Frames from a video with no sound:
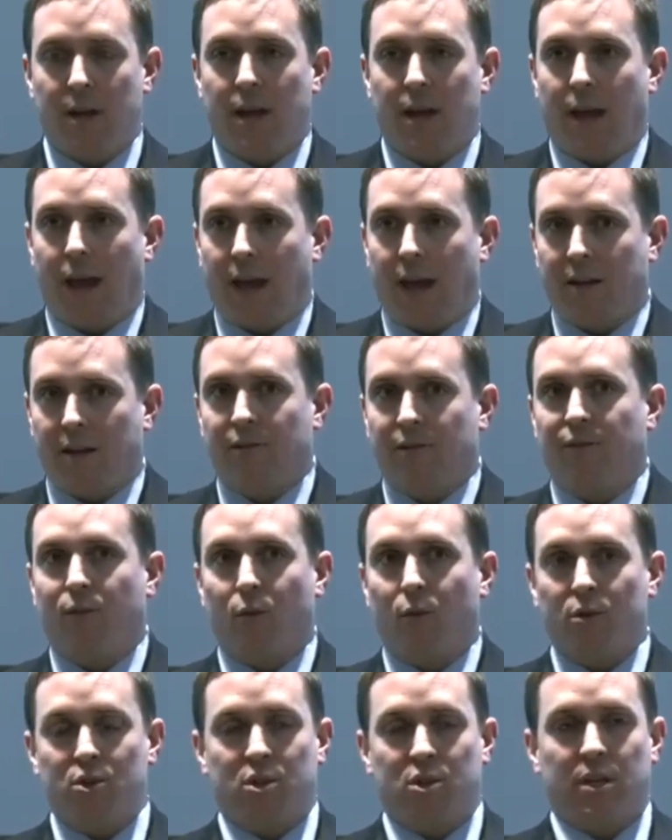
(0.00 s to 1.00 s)
And
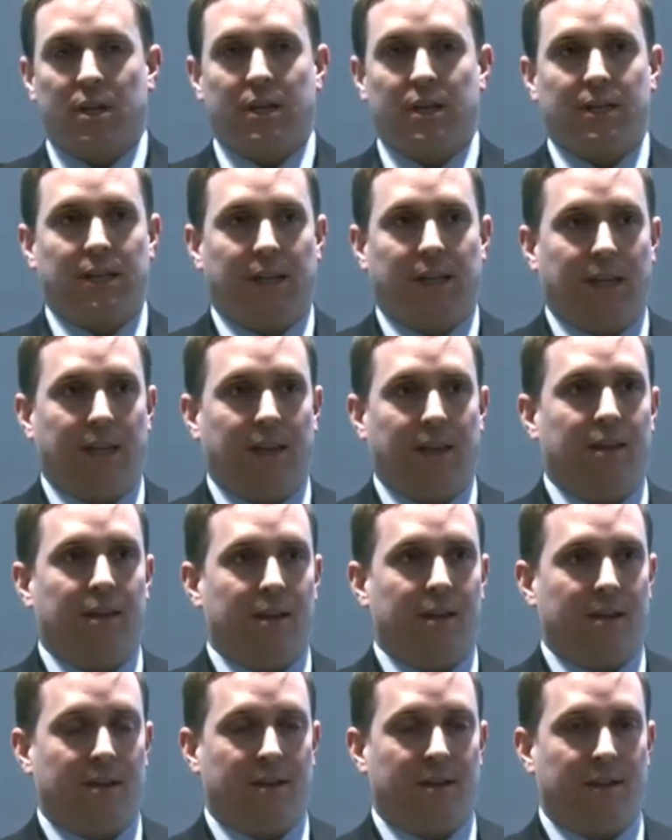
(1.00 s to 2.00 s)
unfortunately, the
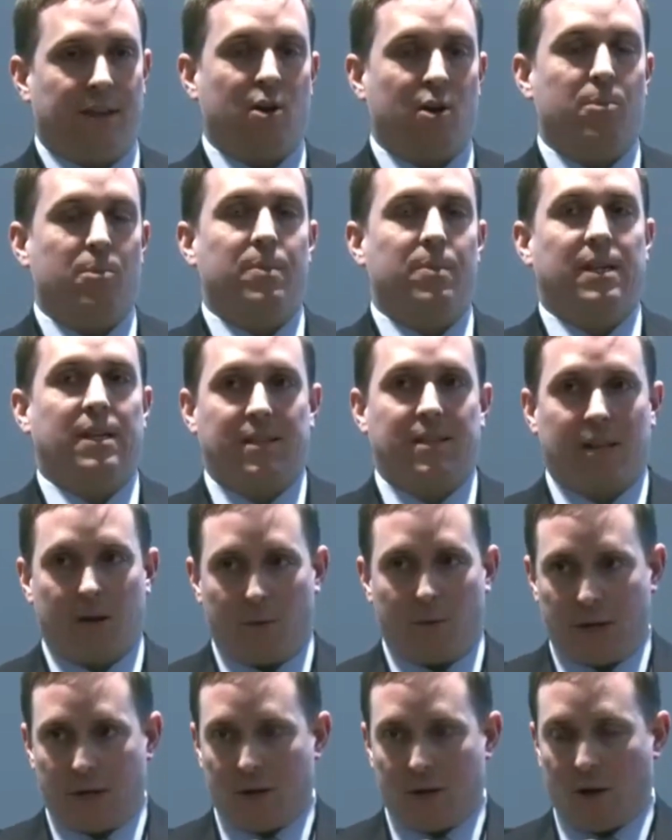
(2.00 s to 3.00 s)
therapies that
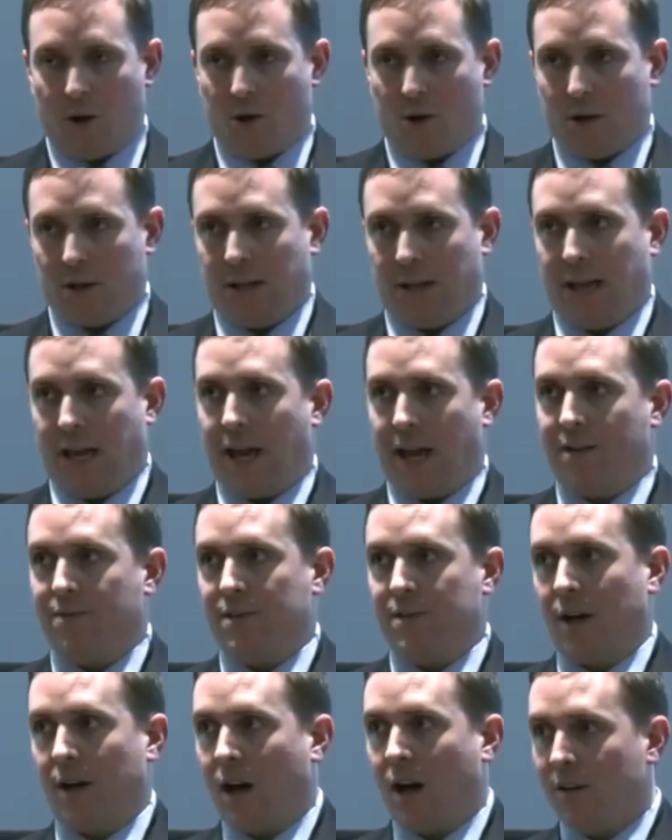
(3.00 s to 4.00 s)
we currently have to
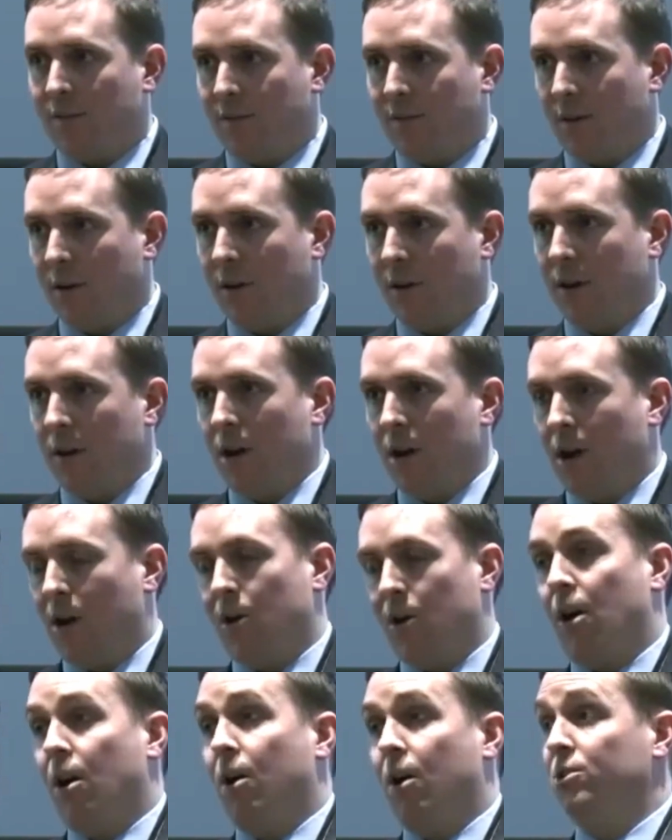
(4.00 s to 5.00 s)
offer are
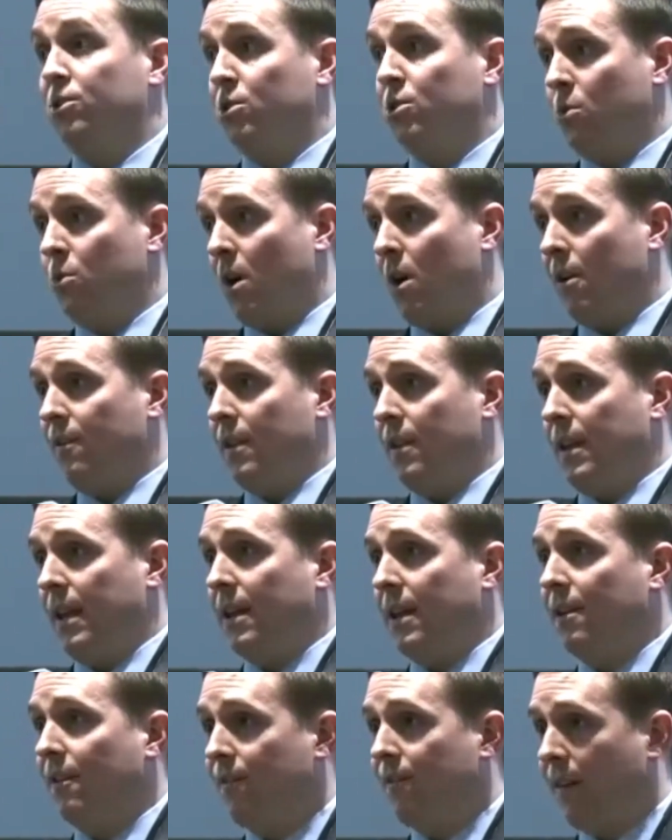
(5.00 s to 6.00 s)
all too often
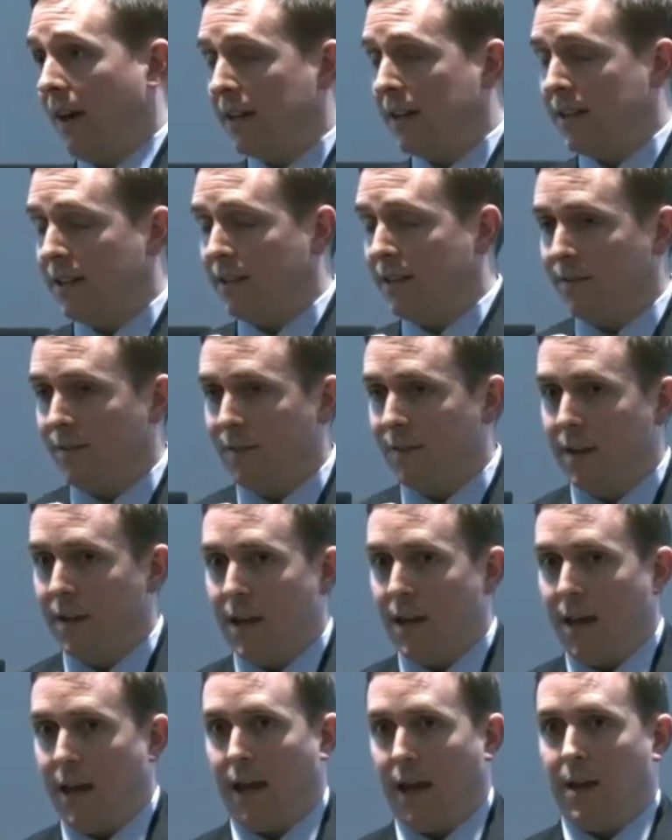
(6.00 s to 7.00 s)
ineffective,
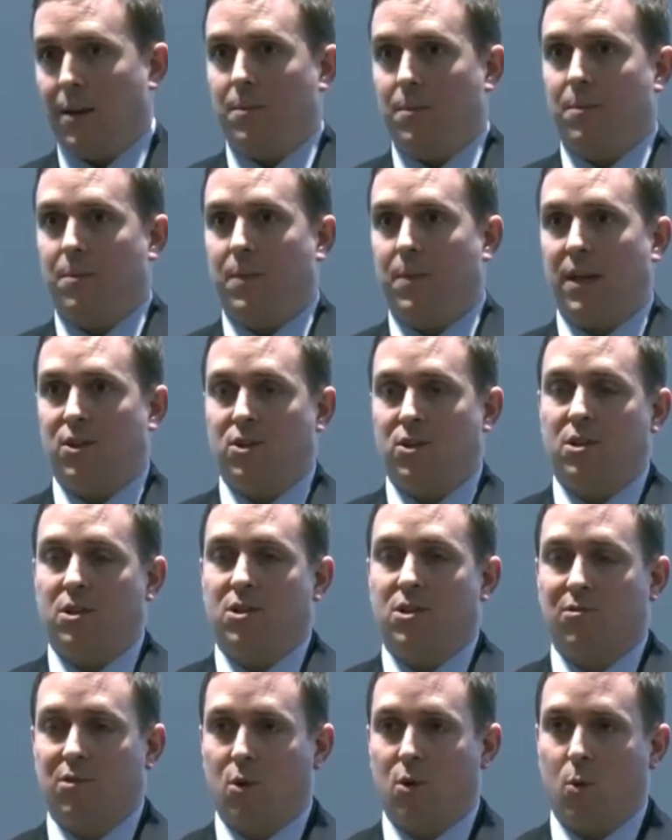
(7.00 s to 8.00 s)
and patients
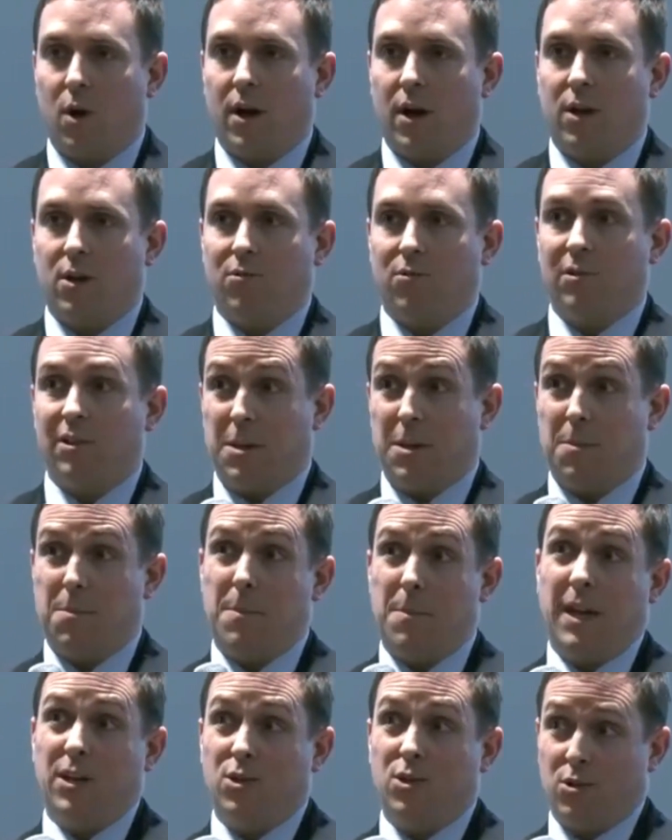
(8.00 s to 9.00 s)
require really
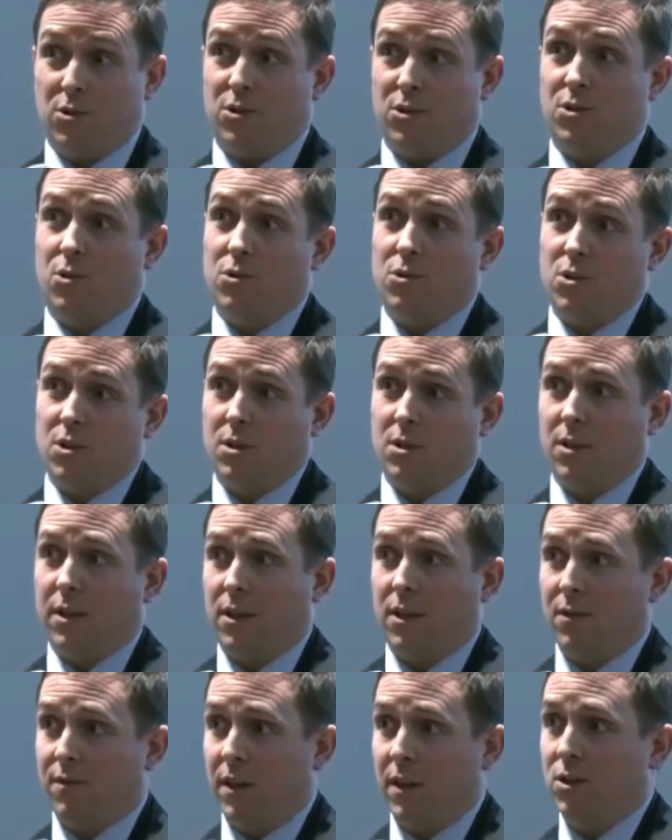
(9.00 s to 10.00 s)
major surgical
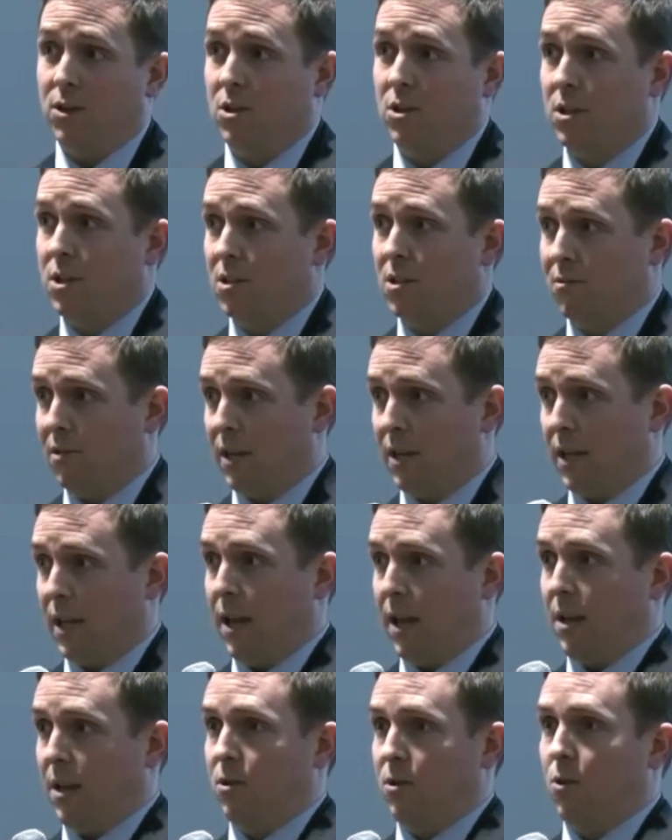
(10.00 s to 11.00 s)
intervention to
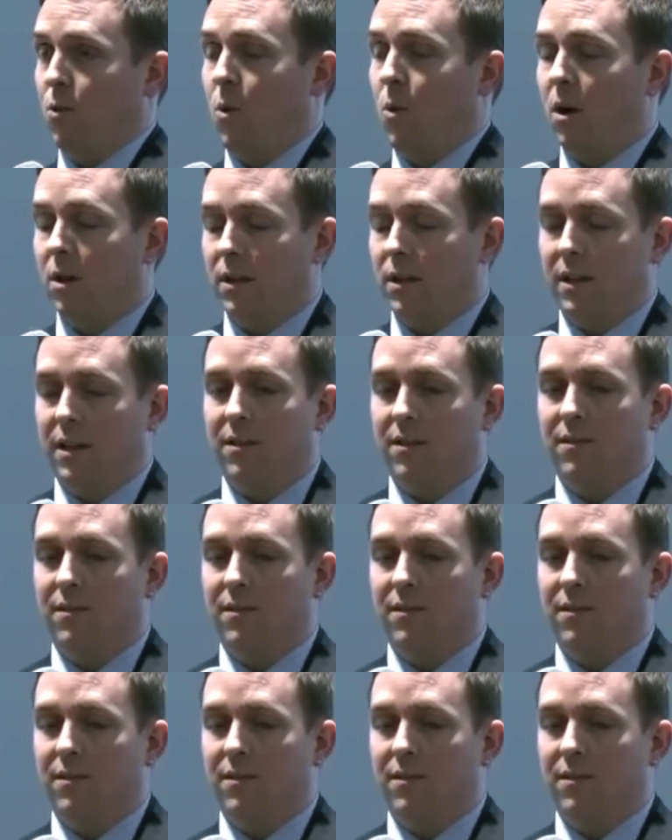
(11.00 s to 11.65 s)
regain quality of